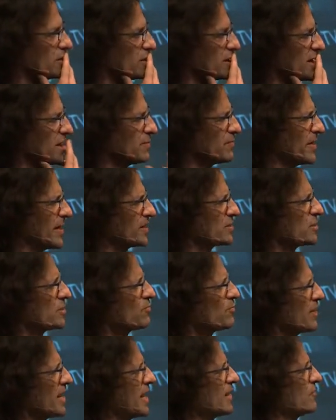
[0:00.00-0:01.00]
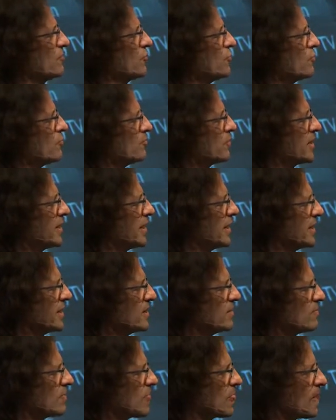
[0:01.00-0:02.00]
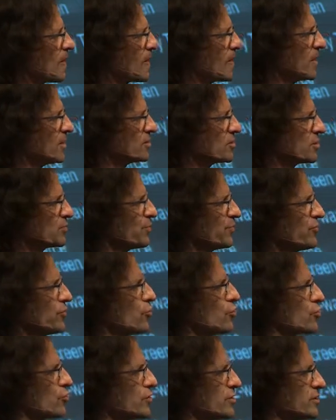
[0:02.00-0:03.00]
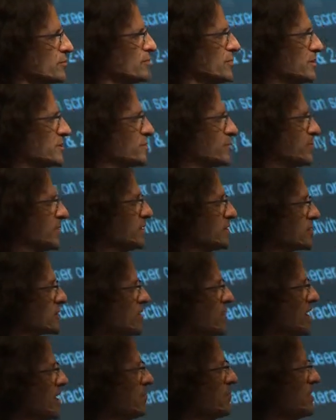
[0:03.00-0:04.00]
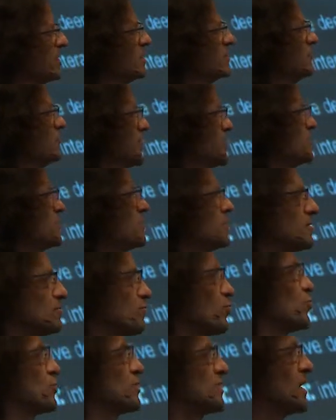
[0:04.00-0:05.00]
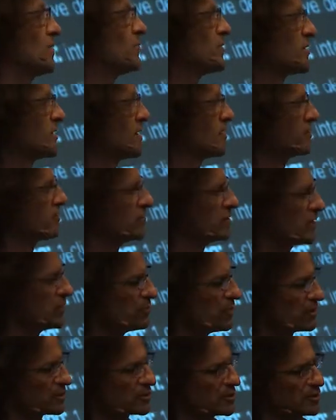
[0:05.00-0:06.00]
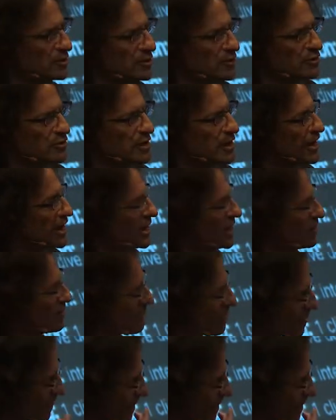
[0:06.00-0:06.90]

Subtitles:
getting back to the platform play, just before Christmas, B bought 10% of zeebox in the UK.